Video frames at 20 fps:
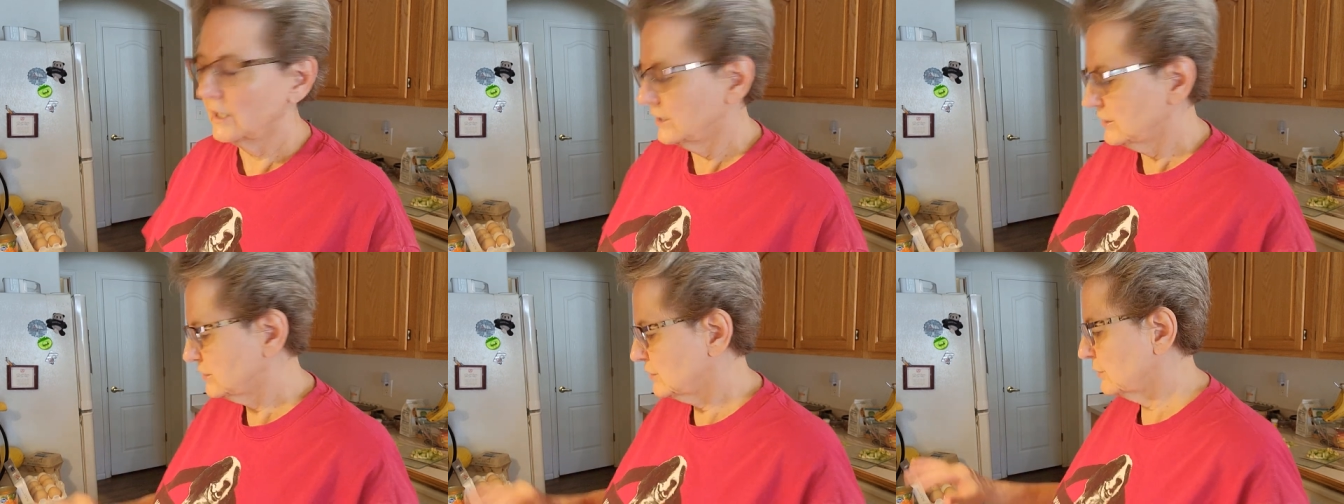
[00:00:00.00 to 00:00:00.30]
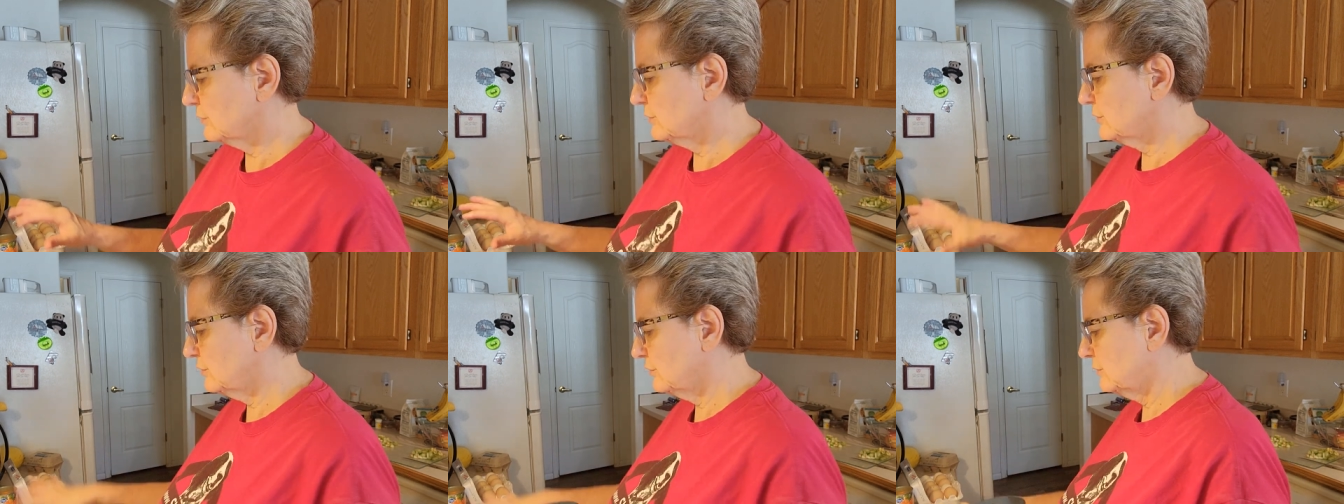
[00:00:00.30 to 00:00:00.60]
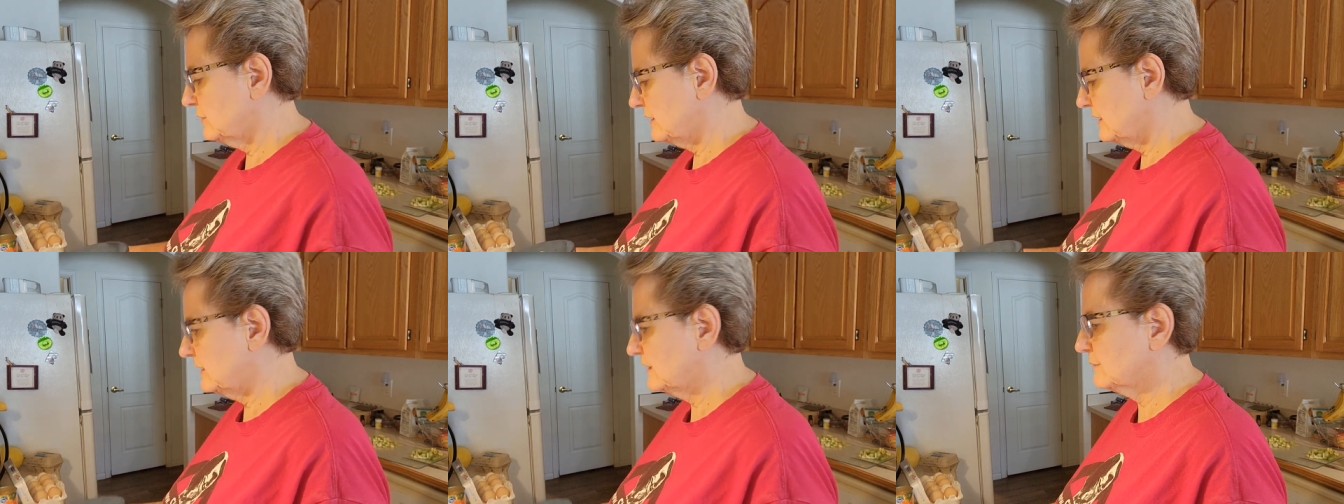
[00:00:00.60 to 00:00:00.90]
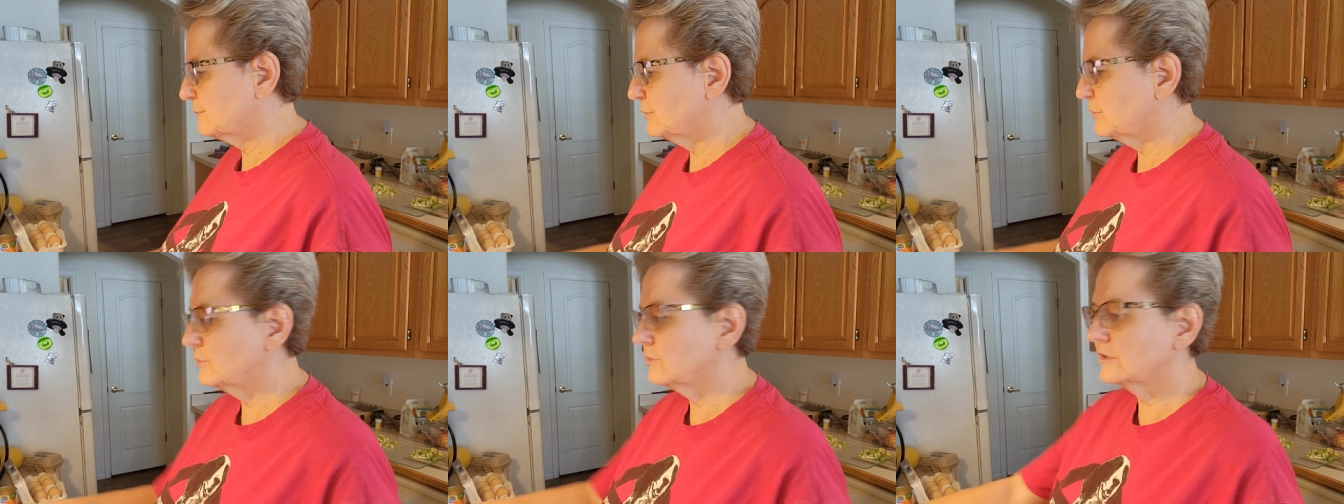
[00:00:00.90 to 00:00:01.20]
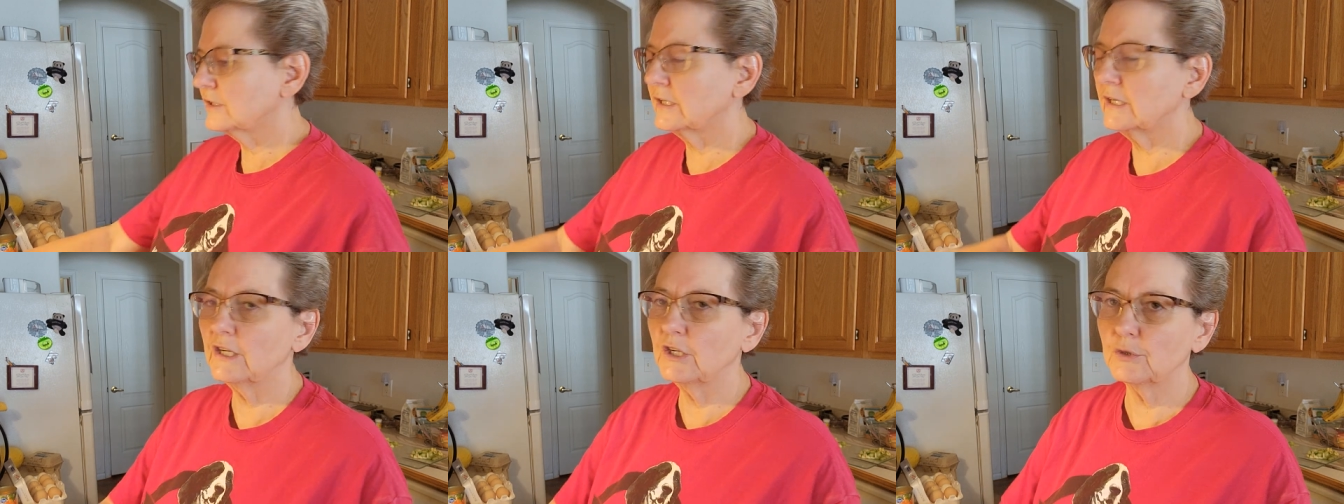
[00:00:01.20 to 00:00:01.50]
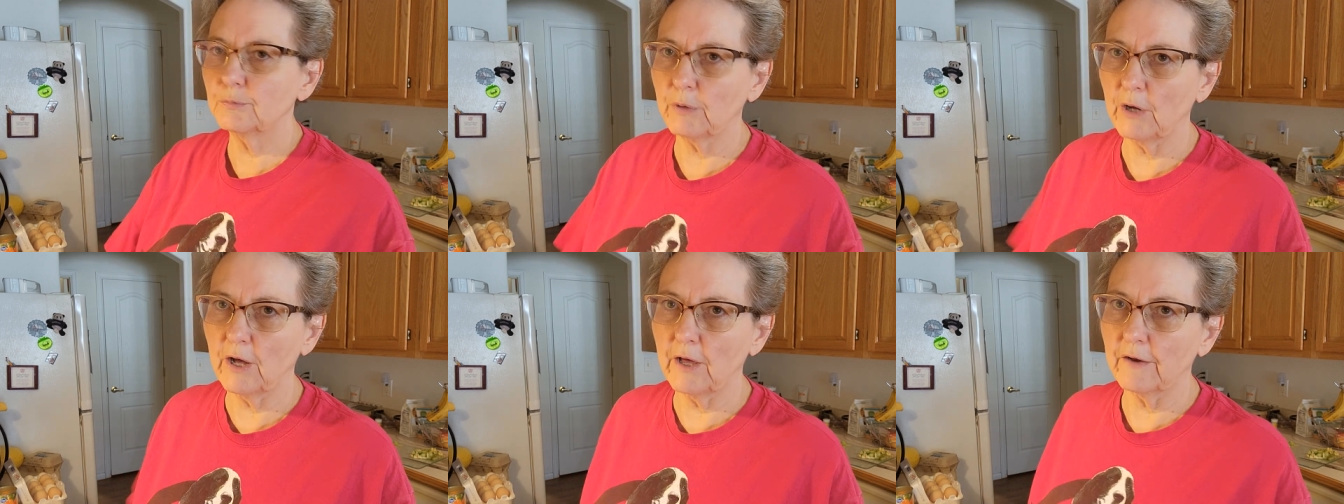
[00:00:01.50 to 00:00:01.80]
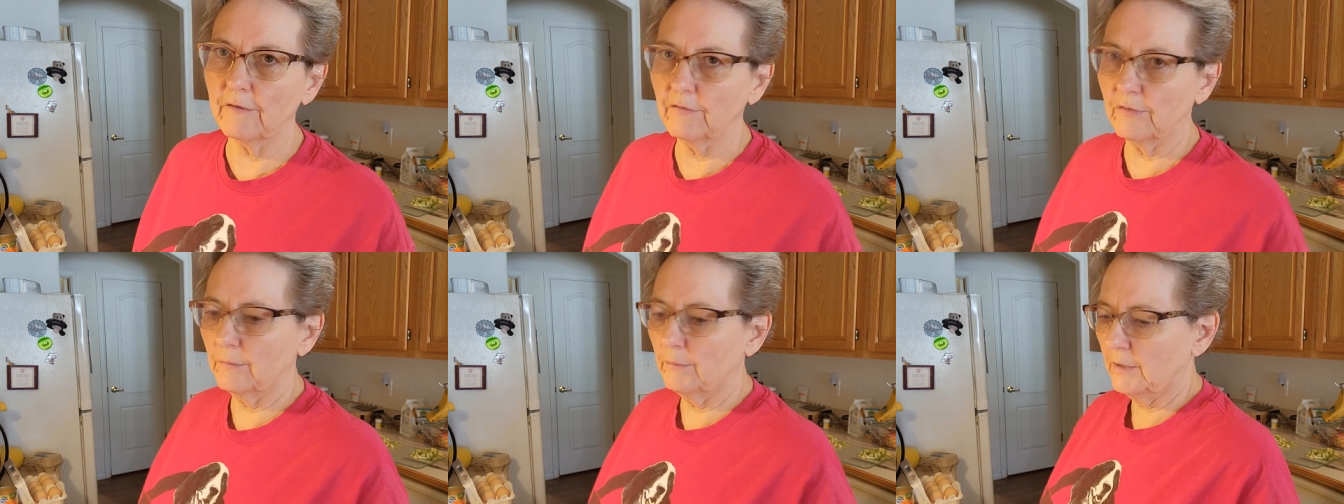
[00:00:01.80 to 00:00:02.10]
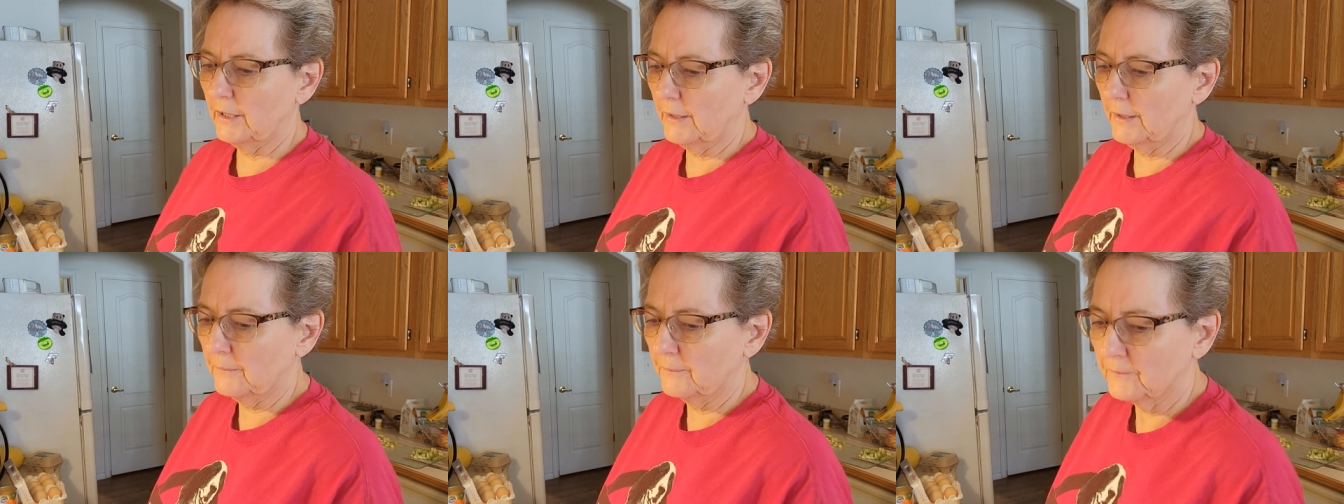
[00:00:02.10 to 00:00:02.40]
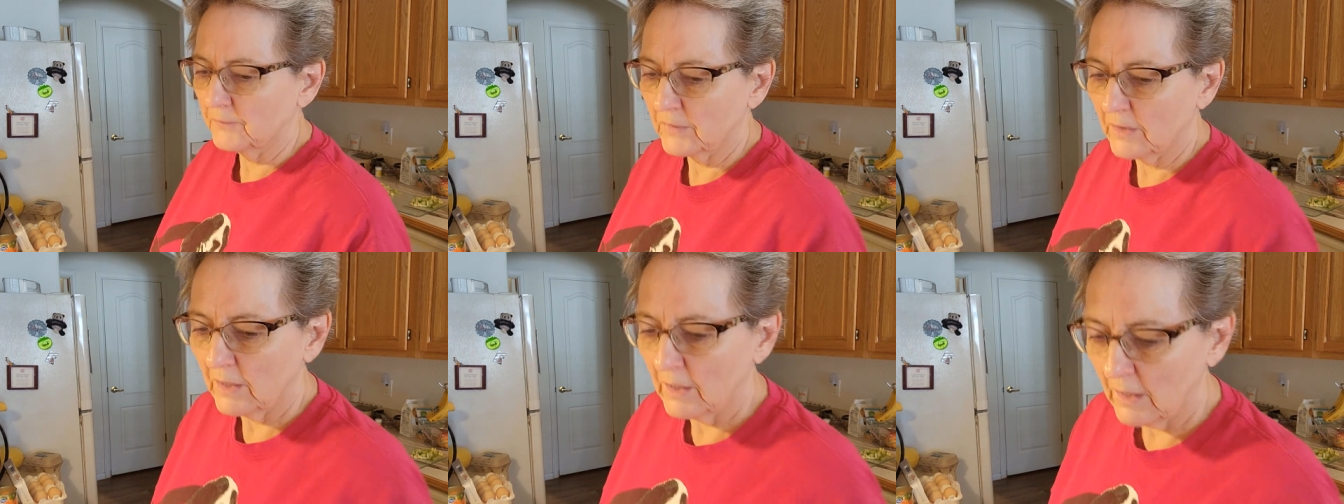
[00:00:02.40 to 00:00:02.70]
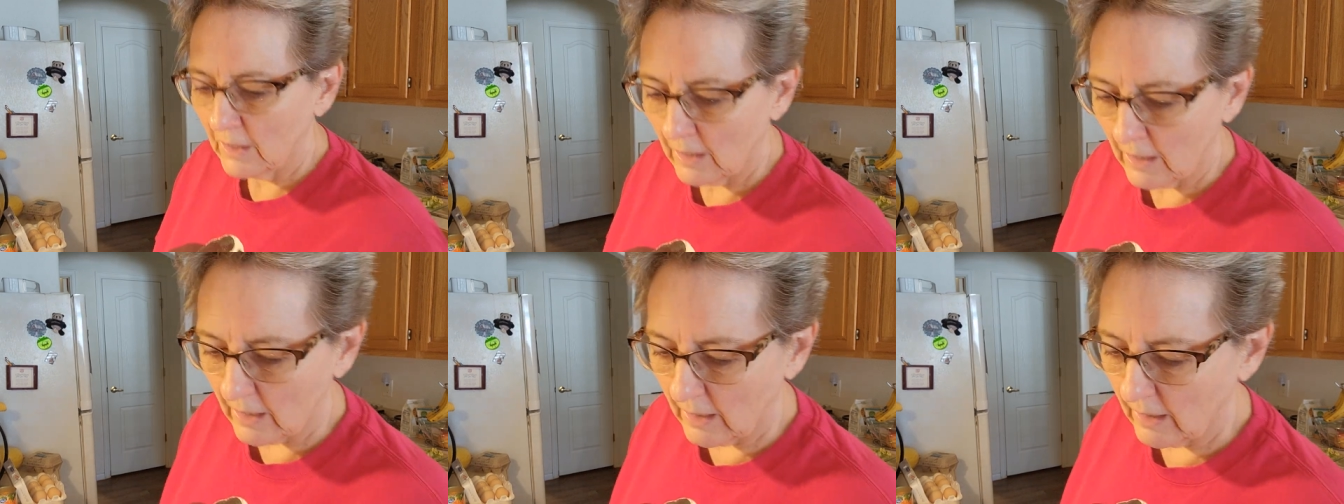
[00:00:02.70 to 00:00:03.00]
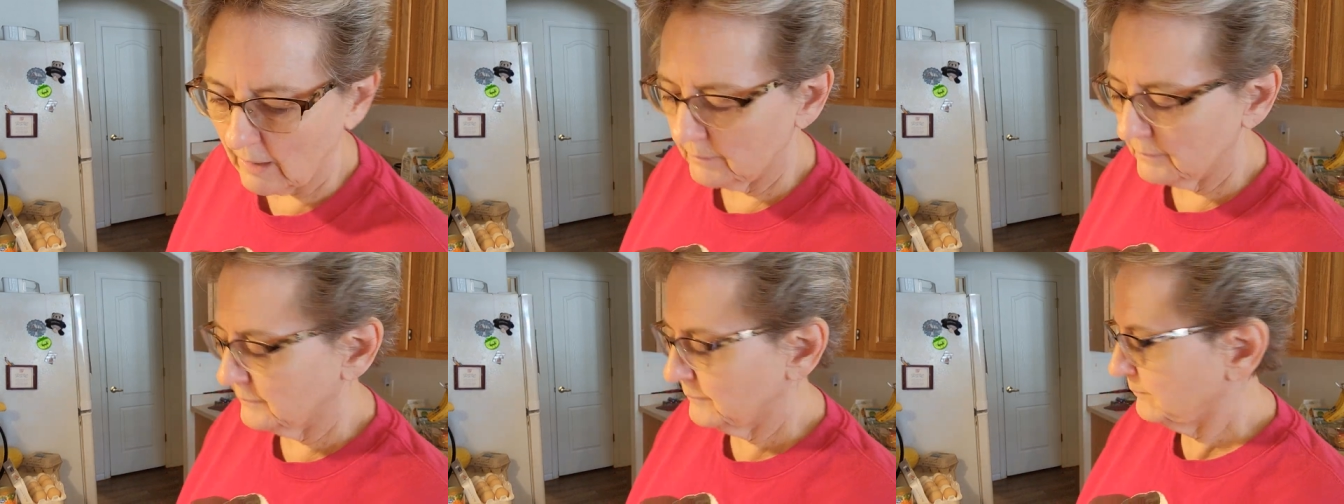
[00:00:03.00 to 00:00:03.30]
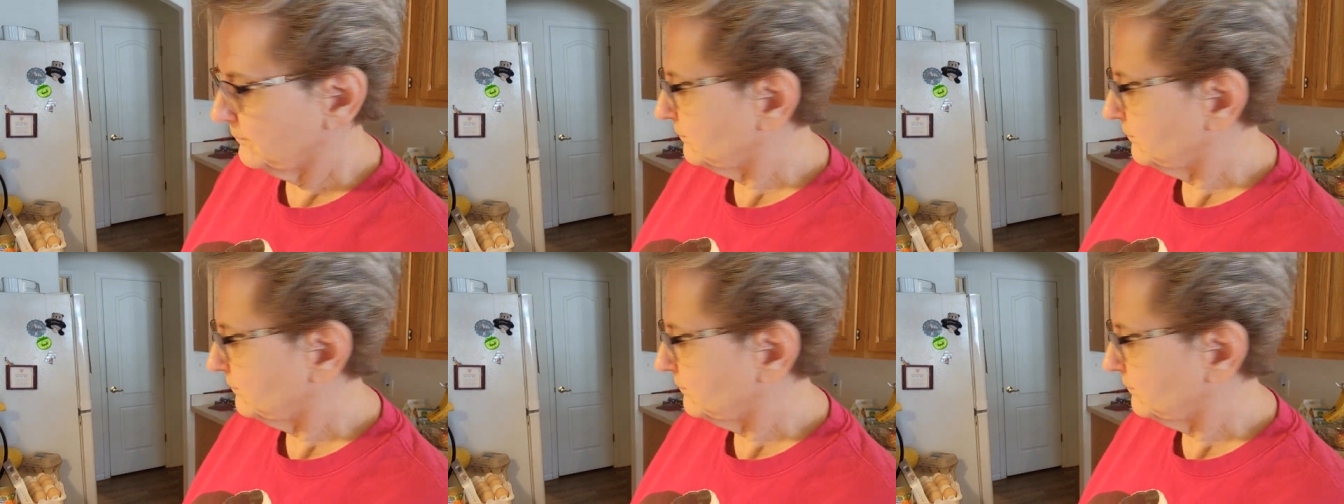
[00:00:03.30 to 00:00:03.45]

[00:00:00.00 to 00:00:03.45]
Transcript: So two teaspoons in each pot of the meat. Um,